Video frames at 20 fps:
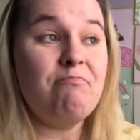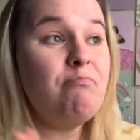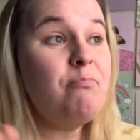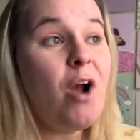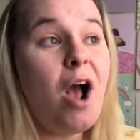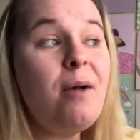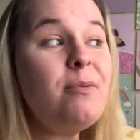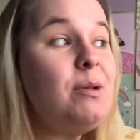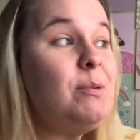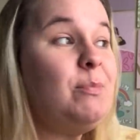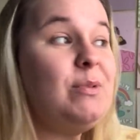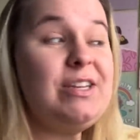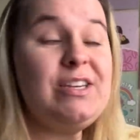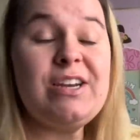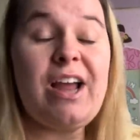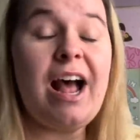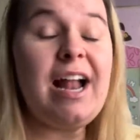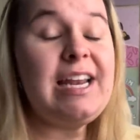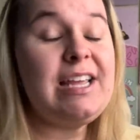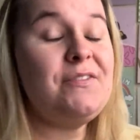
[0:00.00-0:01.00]
probably
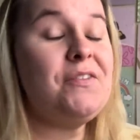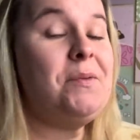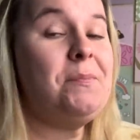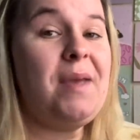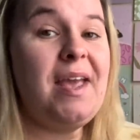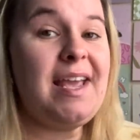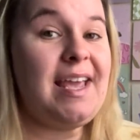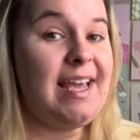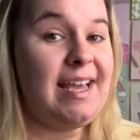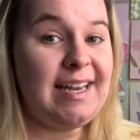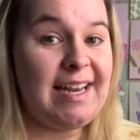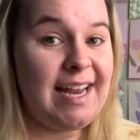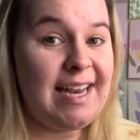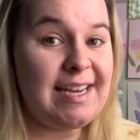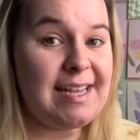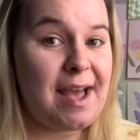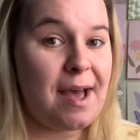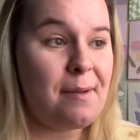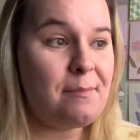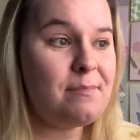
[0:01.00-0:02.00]
not even making an
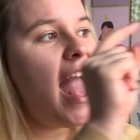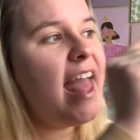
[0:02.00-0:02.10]
income.